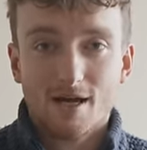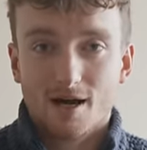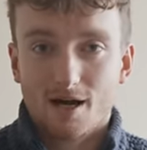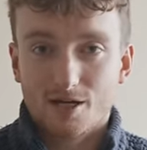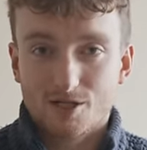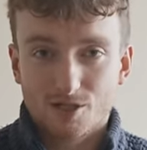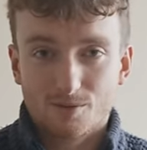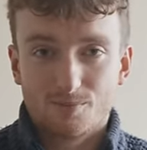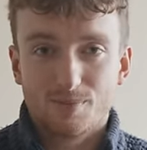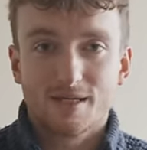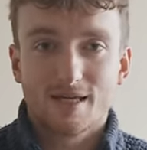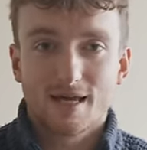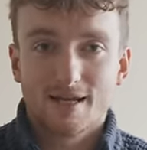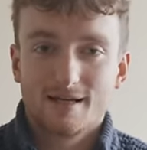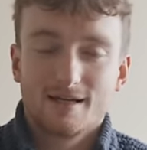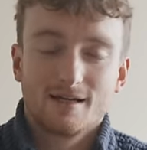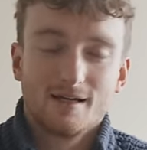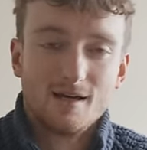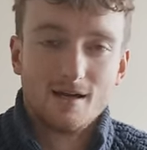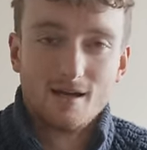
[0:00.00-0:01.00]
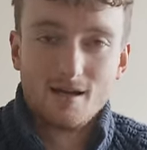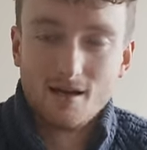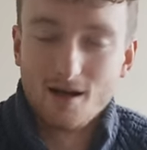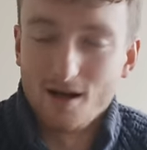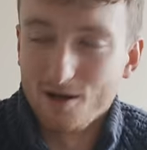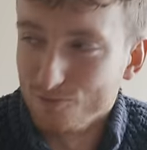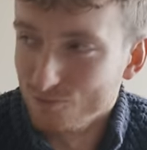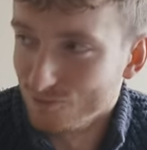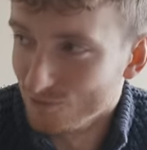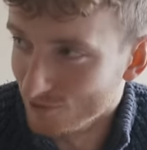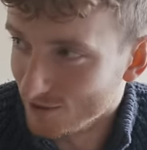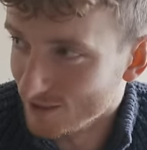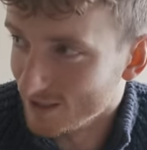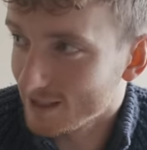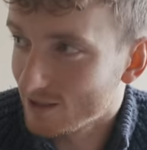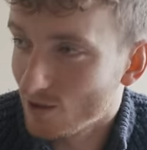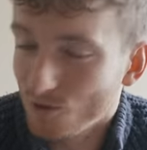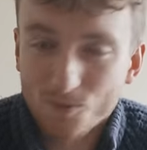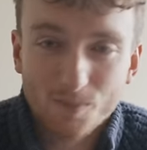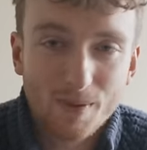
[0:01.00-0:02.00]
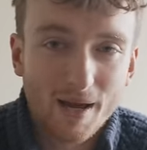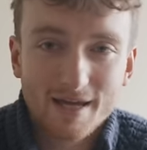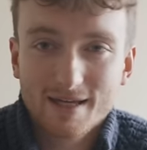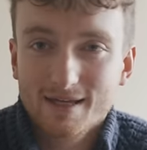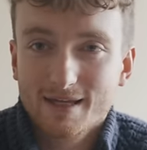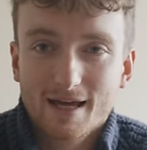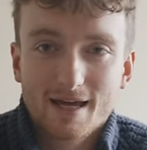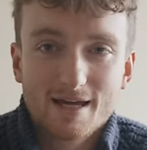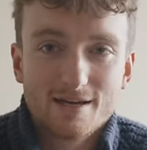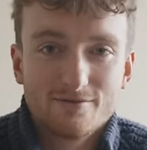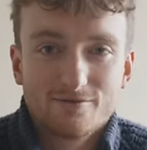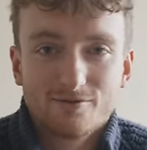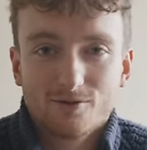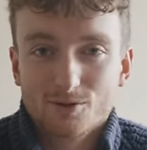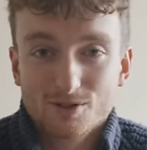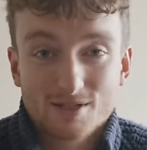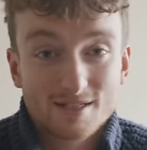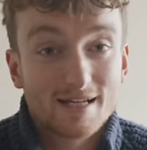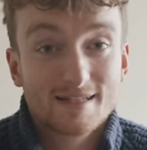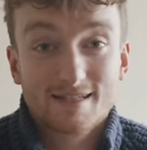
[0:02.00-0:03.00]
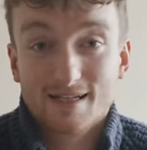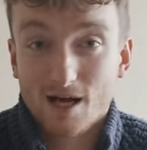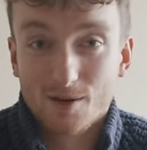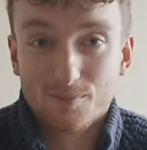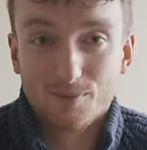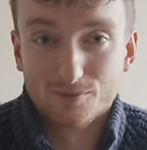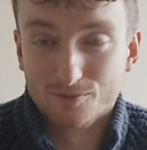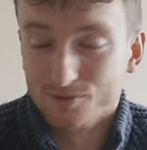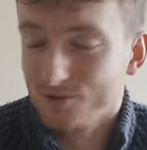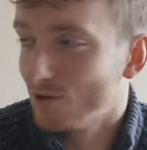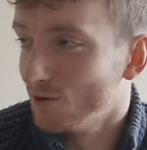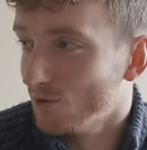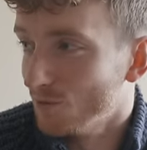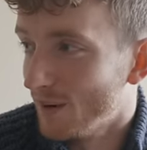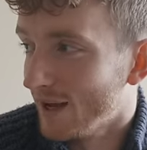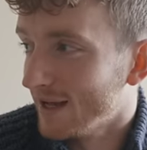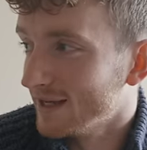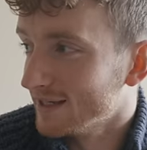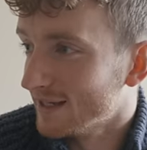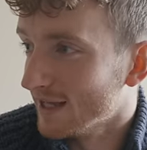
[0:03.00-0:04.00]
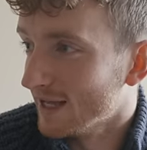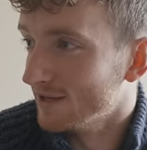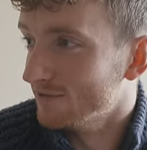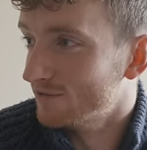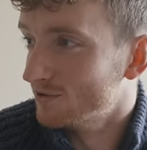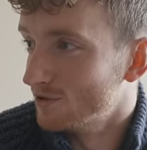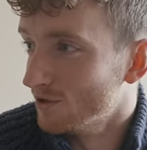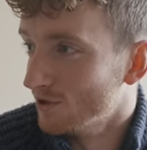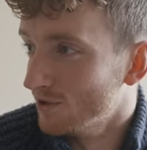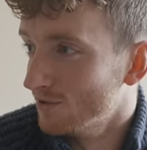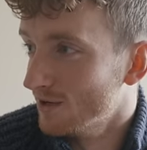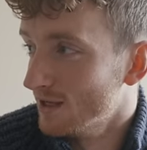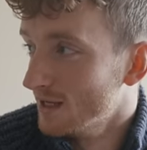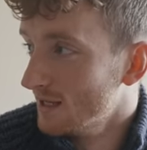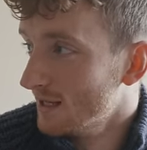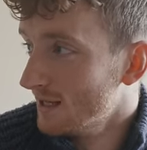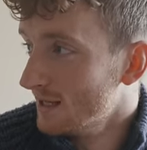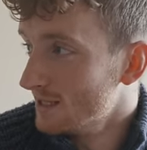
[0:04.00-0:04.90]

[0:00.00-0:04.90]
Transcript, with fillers: I should be getting a really cool pain cave or setting up a cool pain cave soon.